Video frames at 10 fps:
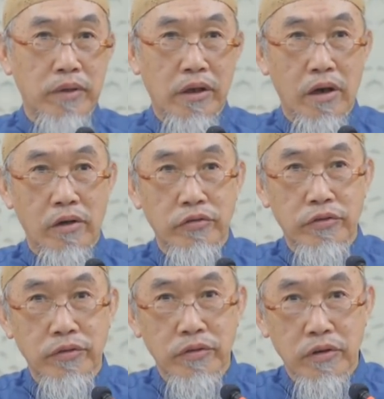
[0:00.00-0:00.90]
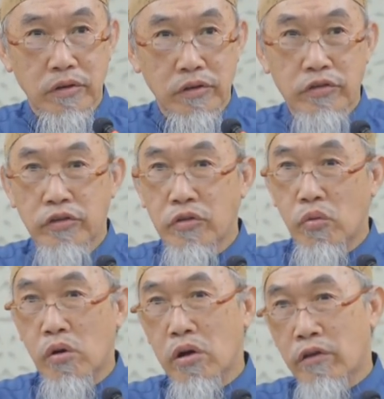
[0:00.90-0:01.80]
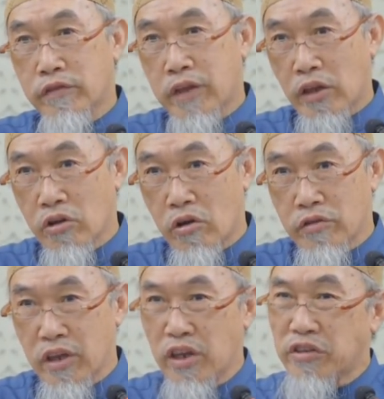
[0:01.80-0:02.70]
because this is the world of technology.